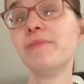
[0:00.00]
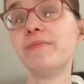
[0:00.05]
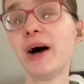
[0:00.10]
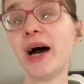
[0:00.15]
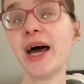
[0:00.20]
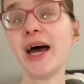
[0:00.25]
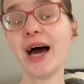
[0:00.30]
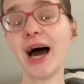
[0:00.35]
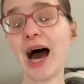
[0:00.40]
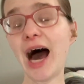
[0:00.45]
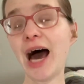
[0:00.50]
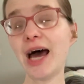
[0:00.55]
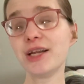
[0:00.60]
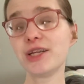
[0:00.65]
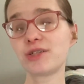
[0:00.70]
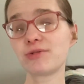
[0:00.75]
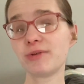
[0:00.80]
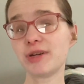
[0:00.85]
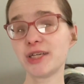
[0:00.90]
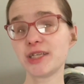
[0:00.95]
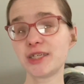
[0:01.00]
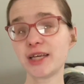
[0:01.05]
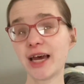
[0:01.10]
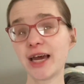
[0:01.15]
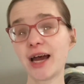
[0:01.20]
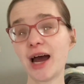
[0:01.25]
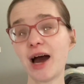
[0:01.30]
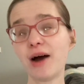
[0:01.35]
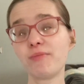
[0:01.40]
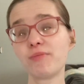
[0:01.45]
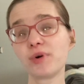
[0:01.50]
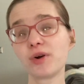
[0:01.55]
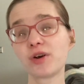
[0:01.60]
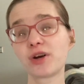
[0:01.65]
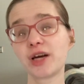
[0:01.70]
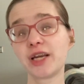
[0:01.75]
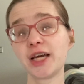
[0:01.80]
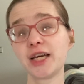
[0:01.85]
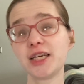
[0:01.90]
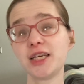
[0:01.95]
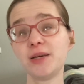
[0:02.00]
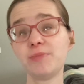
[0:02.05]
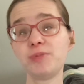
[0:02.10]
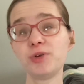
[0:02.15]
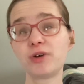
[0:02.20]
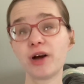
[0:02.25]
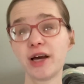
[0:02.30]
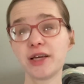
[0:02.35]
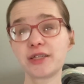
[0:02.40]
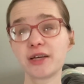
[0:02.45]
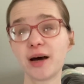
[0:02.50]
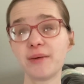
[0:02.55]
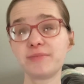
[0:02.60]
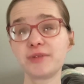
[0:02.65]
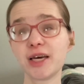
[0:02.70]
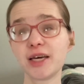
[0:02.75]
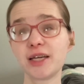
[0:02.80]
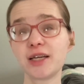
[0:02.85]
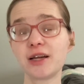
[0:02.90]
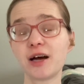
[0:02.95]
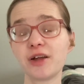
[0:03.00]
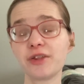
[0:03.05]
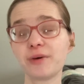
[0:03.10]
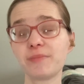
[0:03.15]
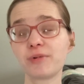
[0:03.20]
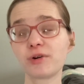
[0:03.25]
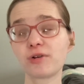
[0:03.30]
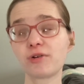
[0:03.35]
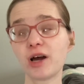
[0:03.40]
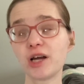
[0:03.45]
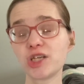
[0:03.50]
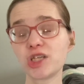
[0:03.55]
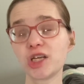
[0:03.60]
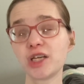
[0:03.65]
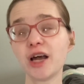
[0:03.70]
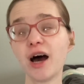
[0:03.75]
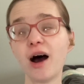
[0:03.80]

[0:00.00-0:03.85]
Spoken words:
but I just want to say we're gonna keep you guys updated on the progression